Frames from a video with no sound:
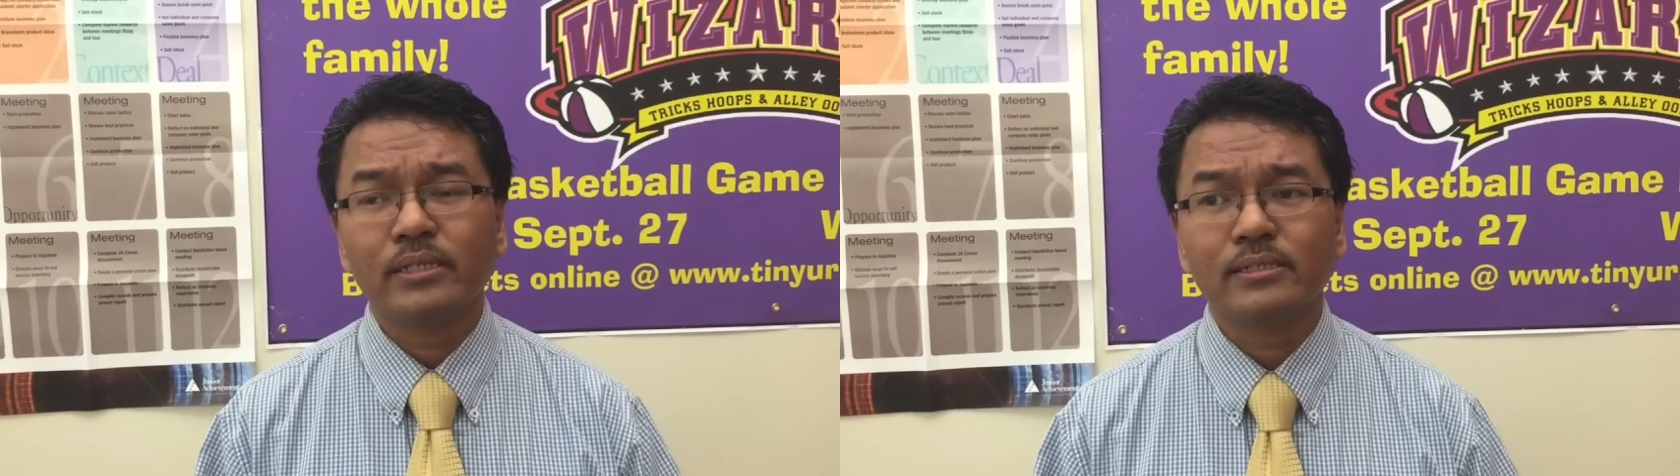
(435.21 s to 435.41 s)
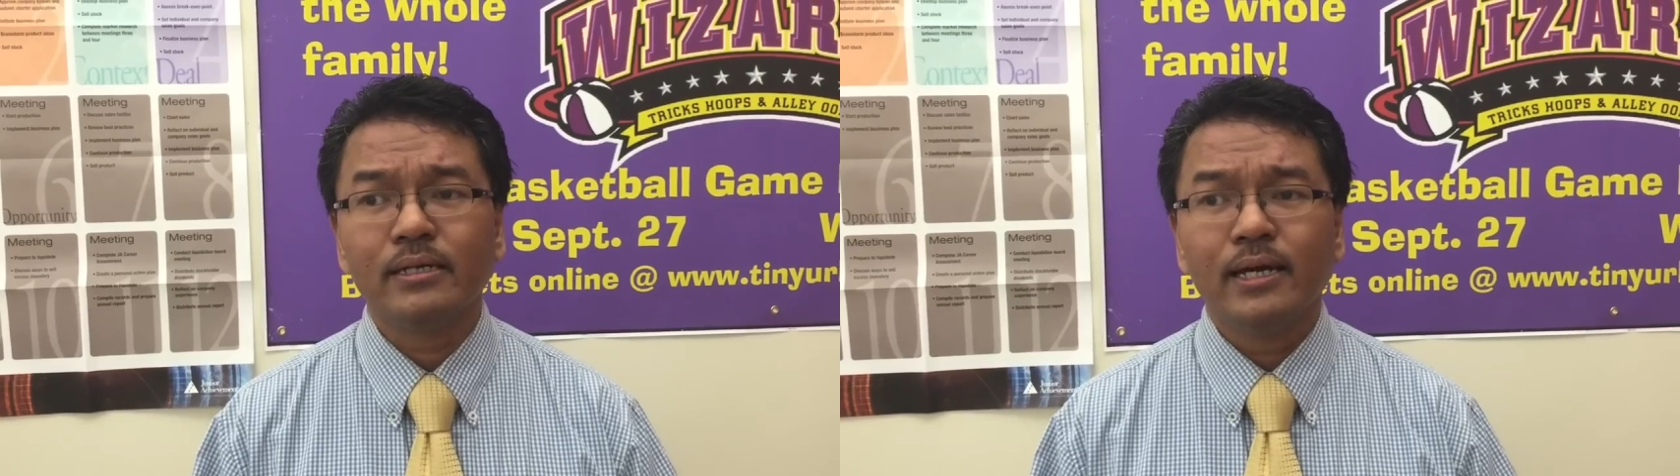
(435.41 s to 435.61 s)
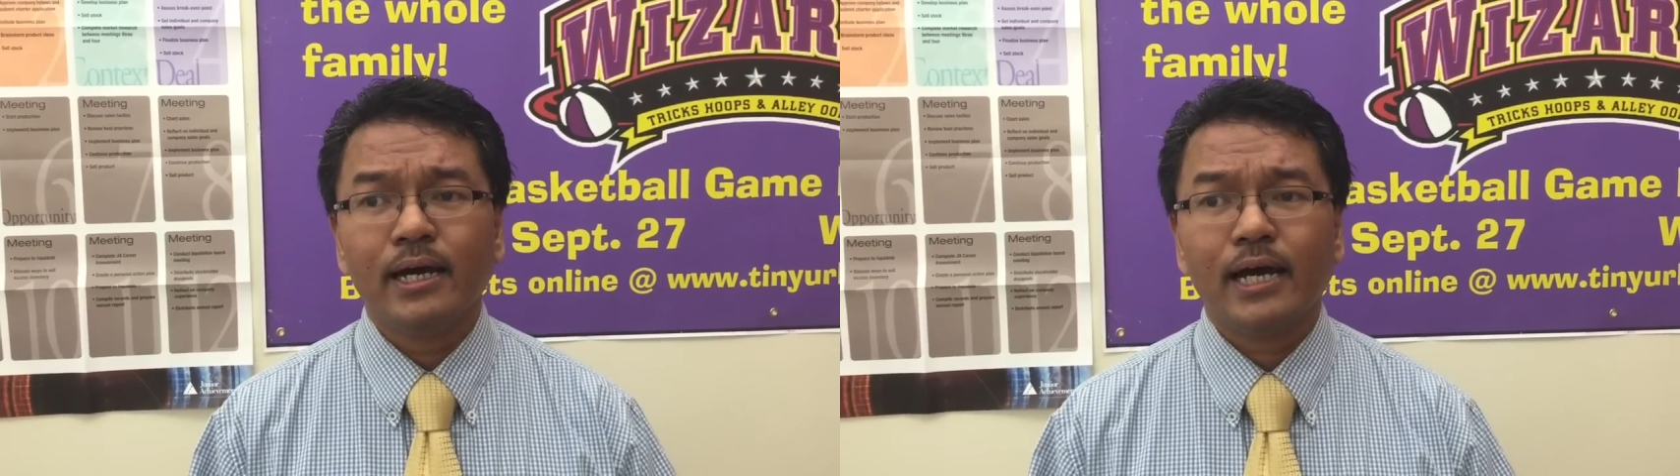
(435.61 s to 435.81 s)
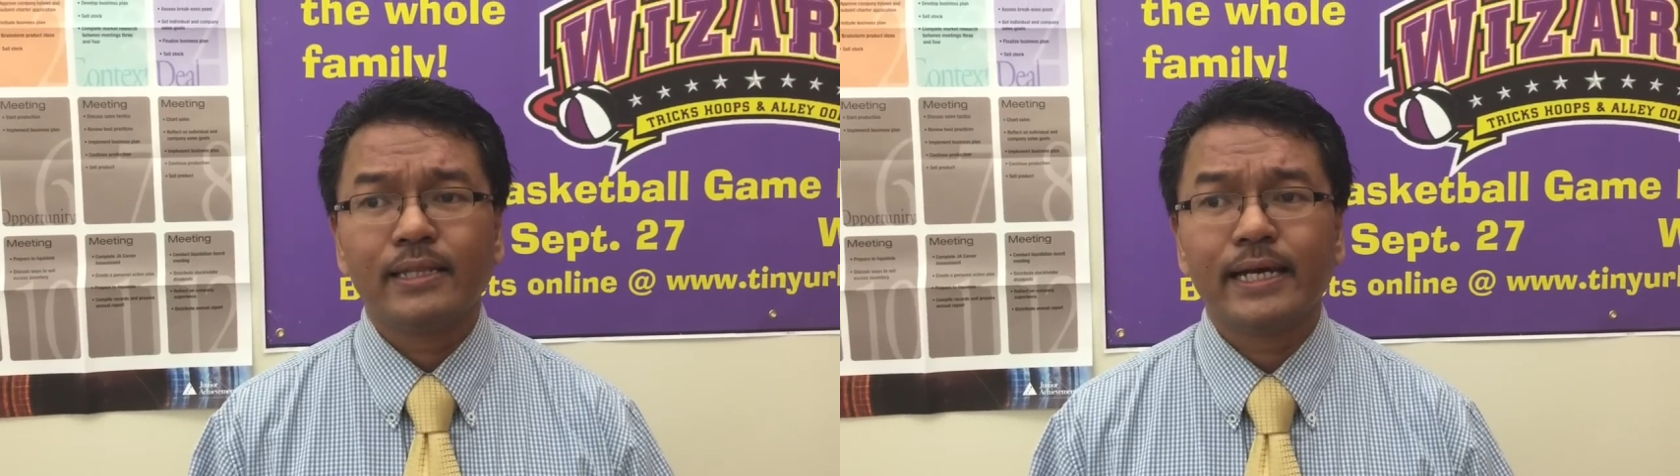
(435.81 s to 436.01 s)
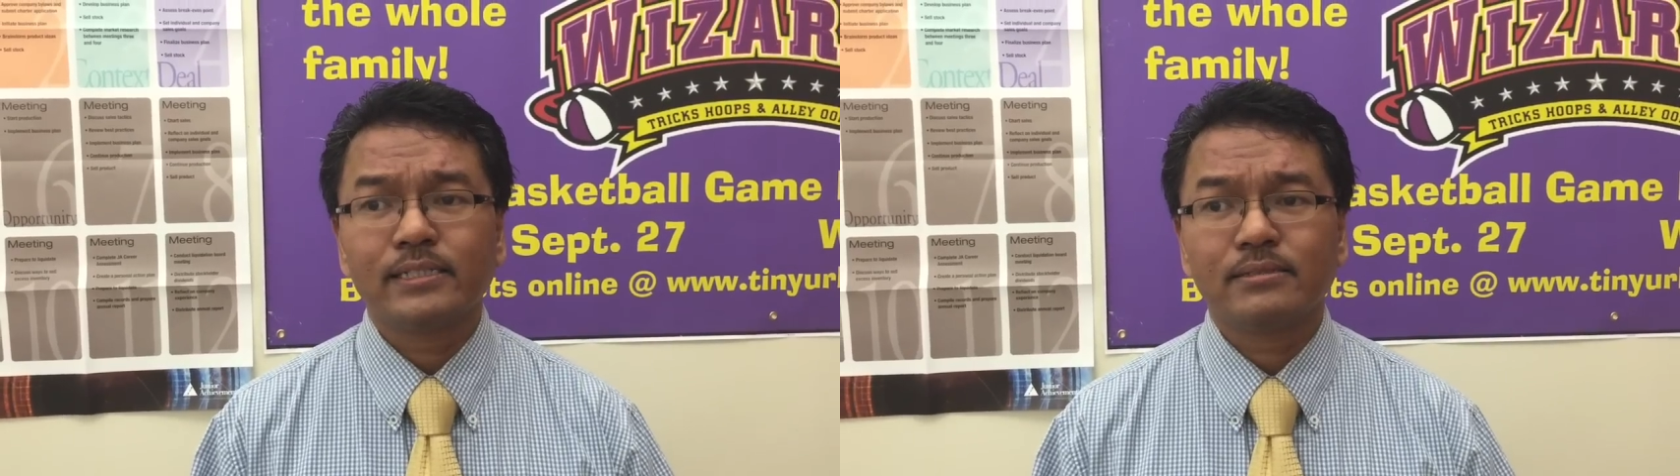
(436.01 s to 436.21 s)
And
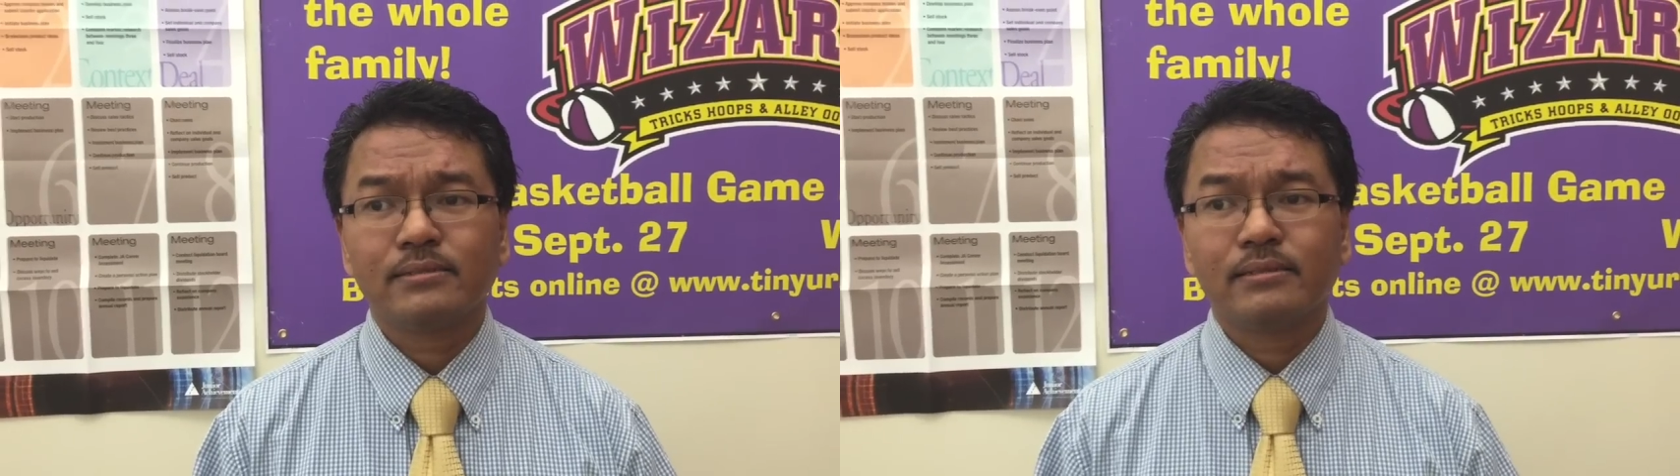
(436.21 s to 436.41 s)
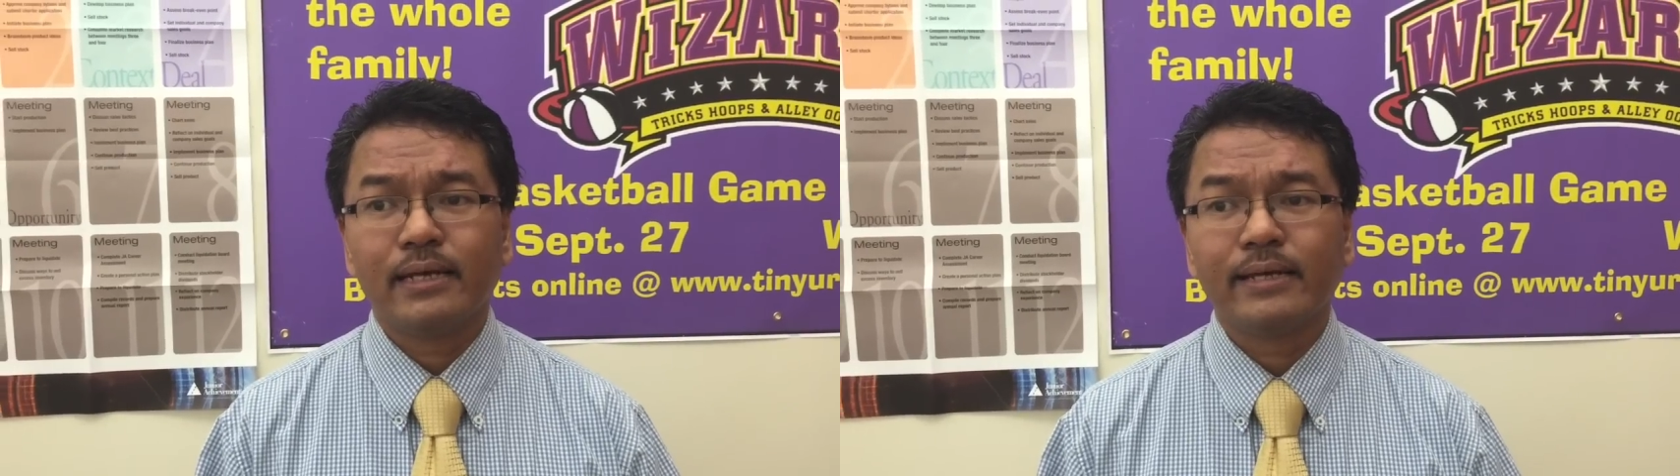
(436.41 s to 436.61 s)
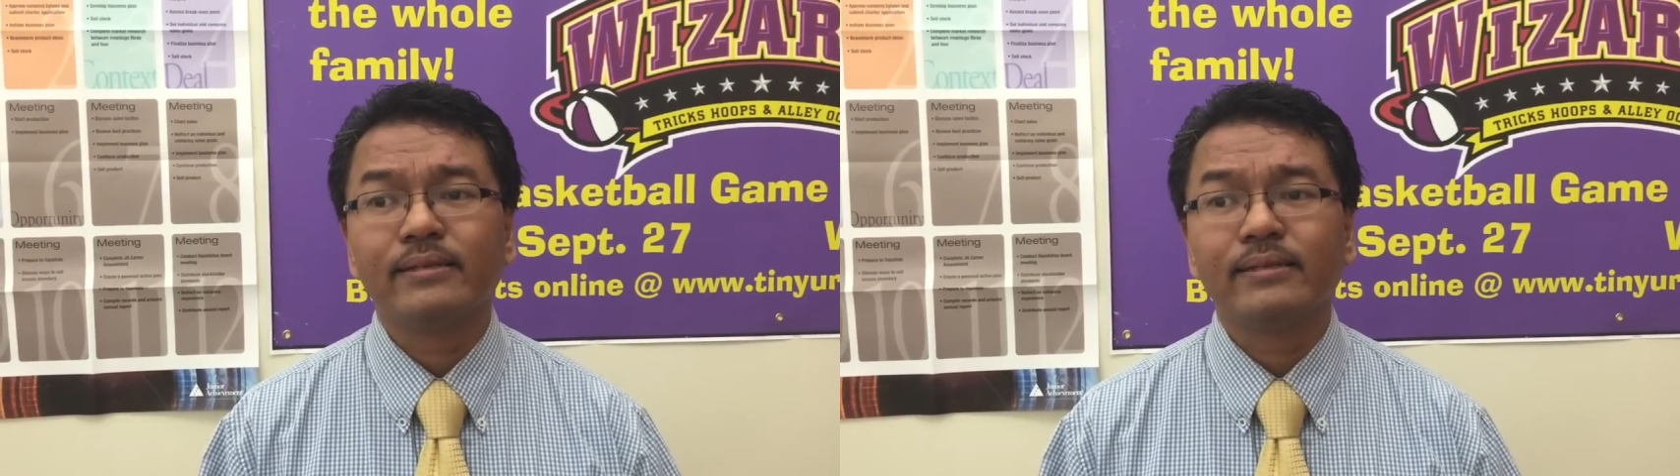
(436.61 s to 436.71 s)
that's, I